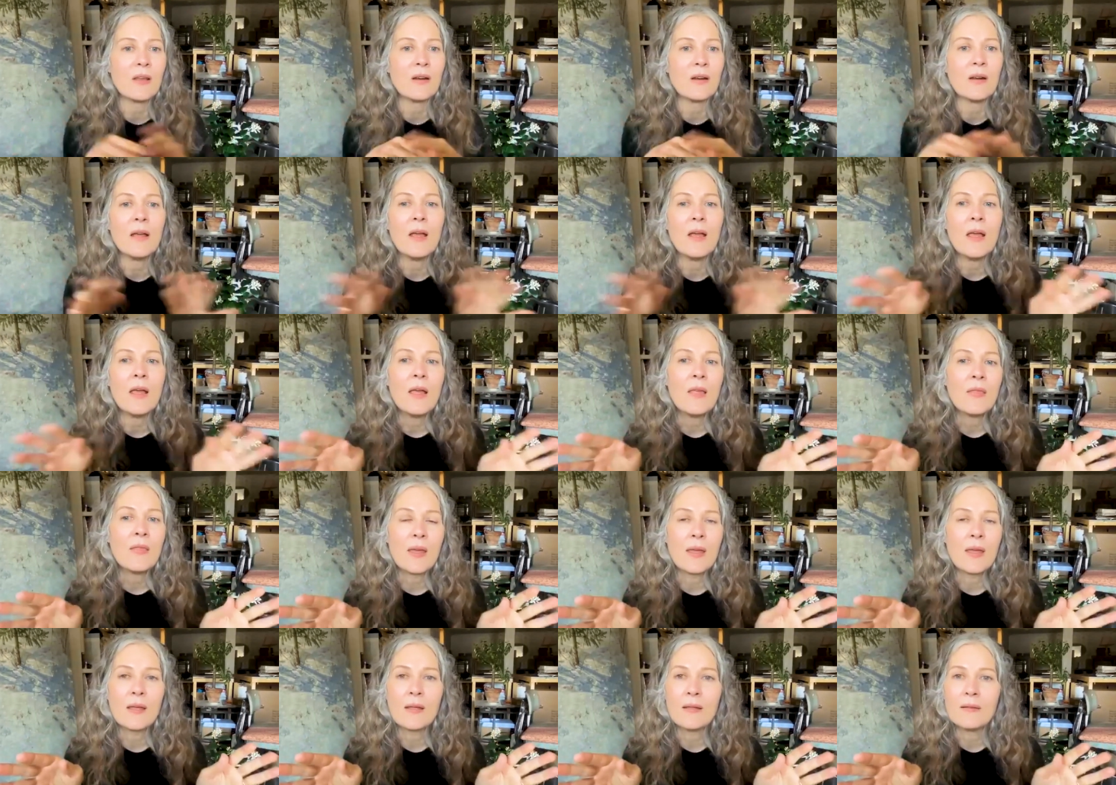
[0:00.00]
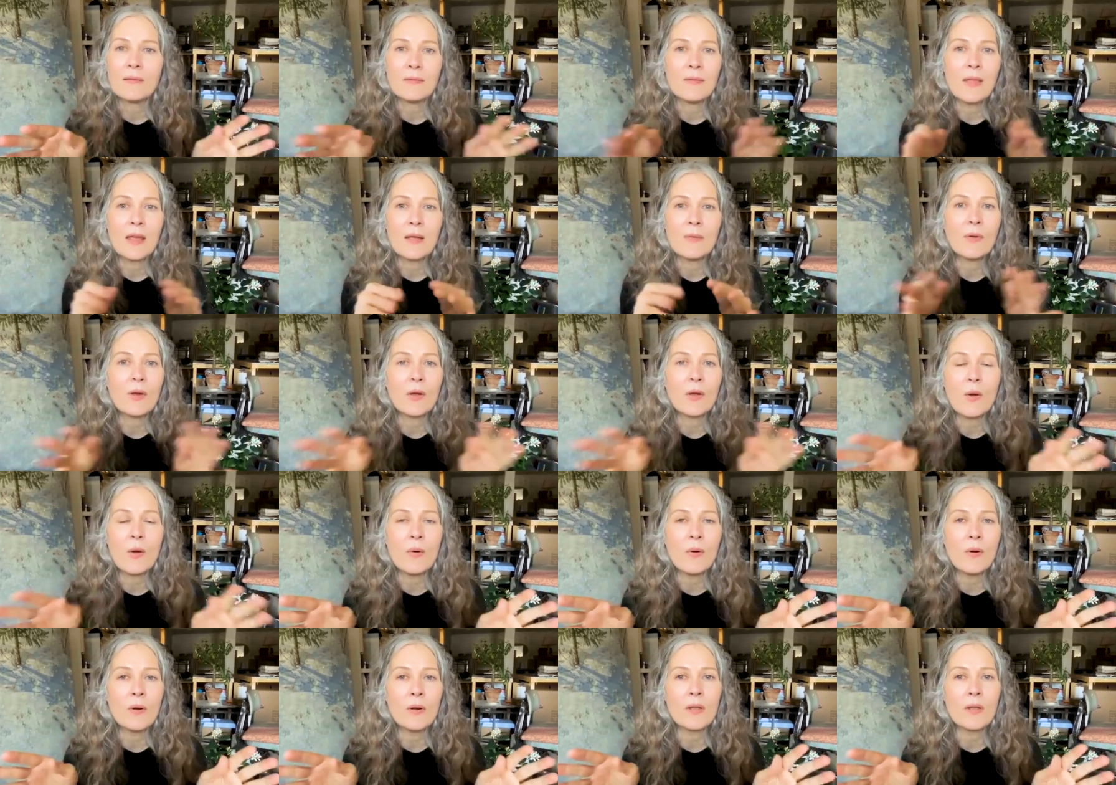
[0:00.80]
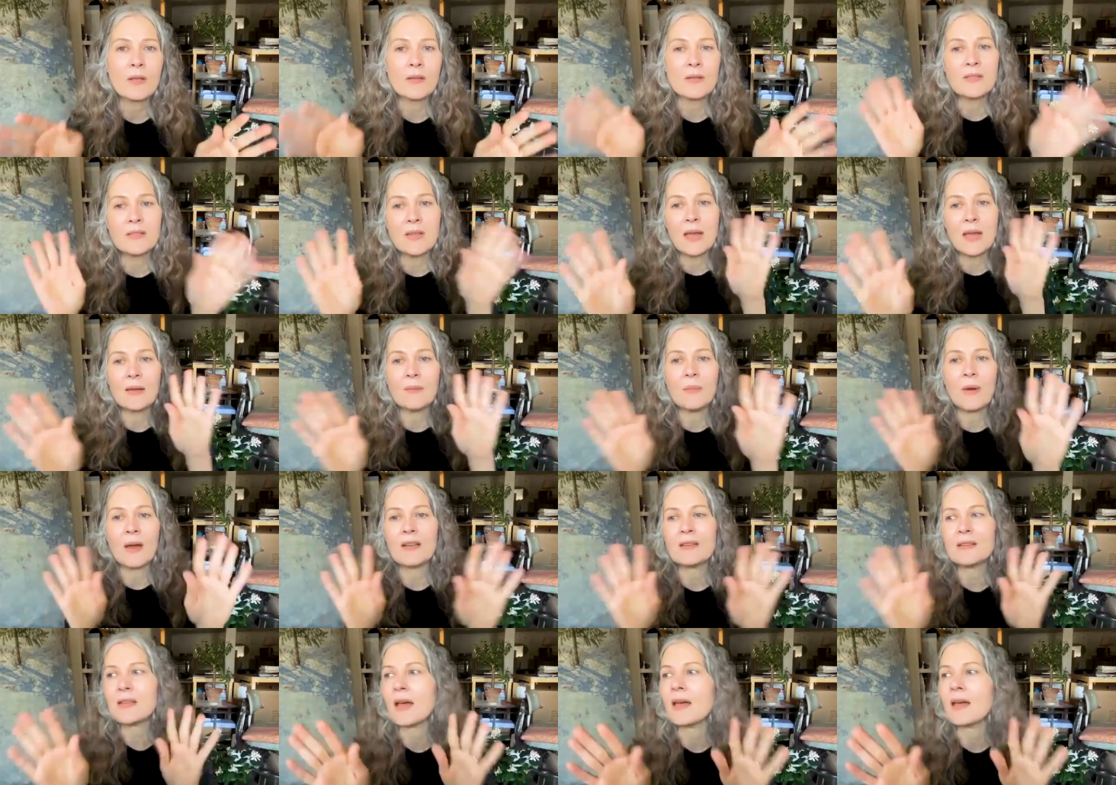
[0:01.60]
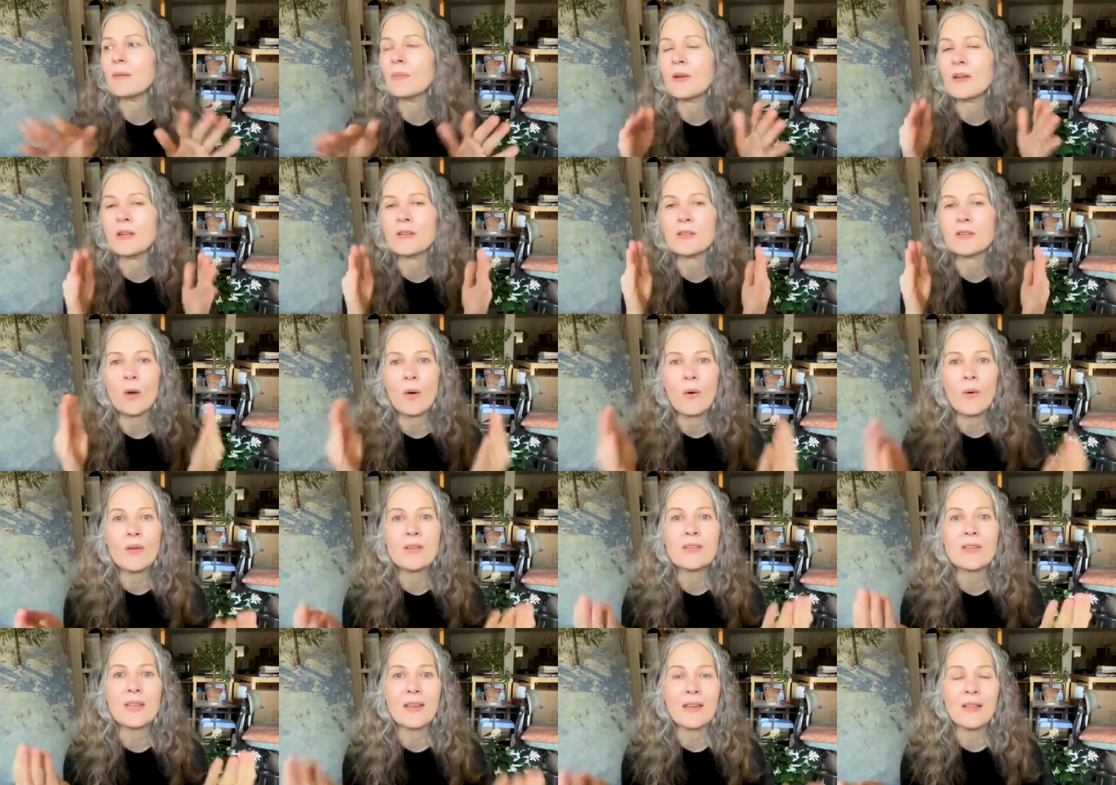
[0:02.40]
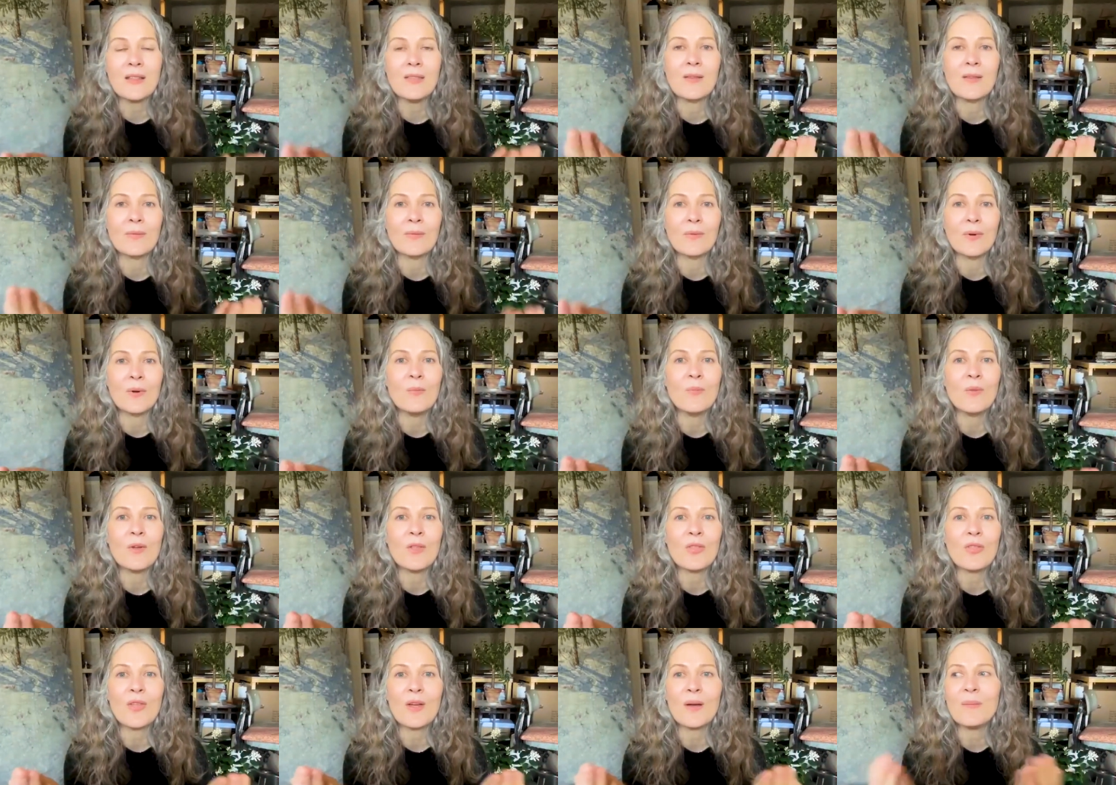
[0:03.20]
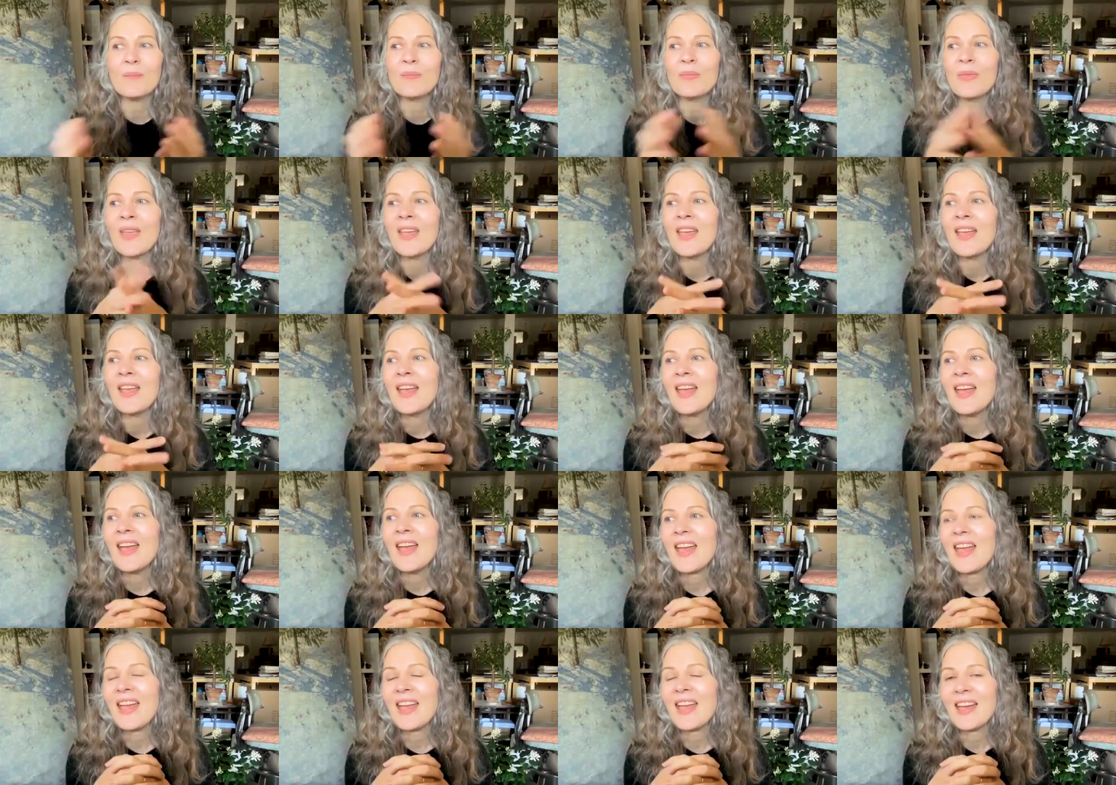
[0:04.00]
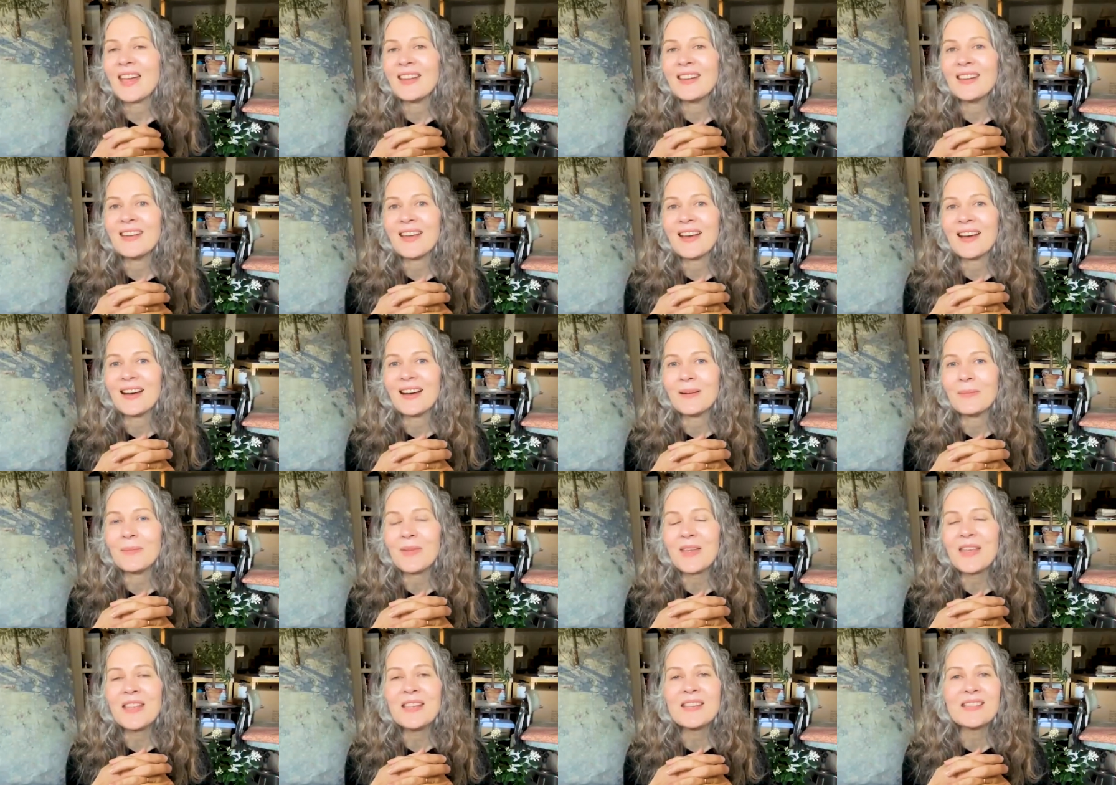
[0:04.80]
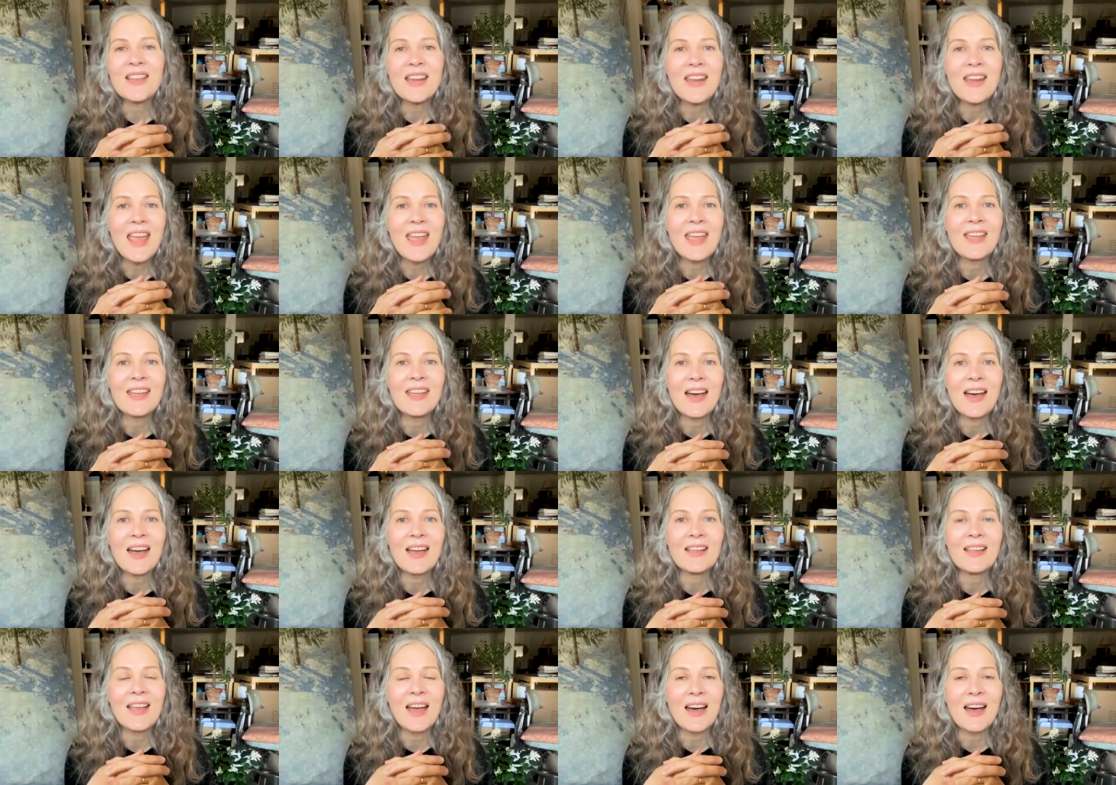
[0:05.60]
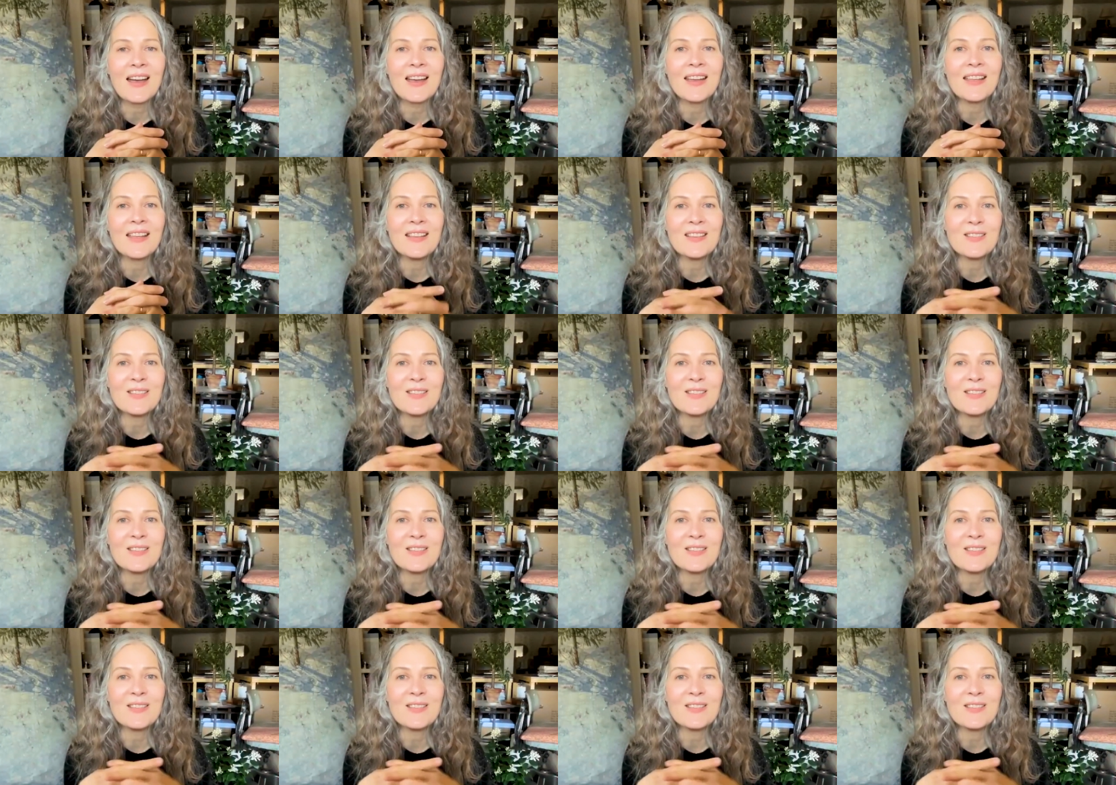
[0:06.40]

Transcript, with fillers: They're, they they record it side by side, but he's always in the room with them, and um, he's an AI guy.